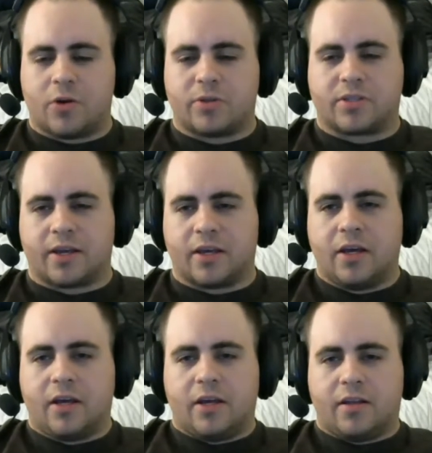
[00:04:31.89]
It's like,
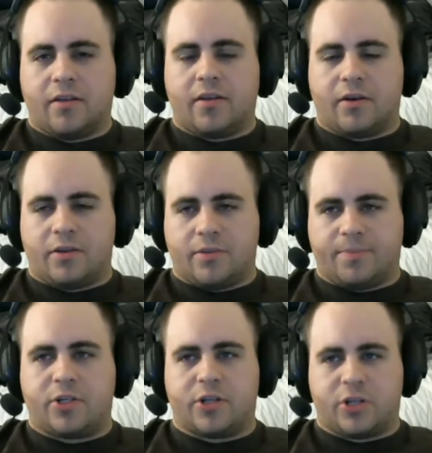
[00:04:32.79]
no, you
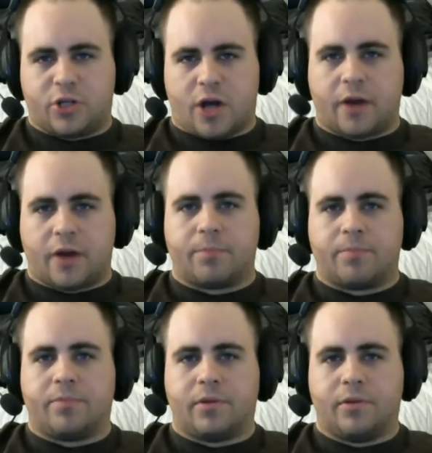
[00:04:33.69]
should have shot him.
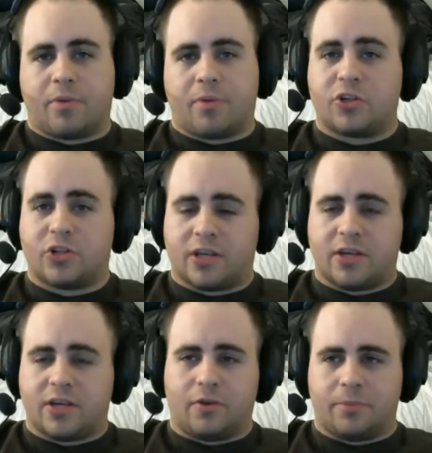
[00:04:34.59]
You probably should have
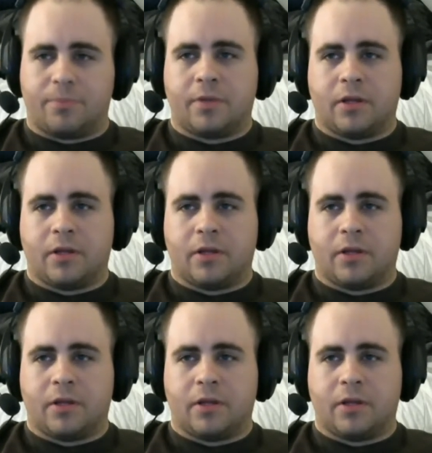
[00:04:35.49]
killed him.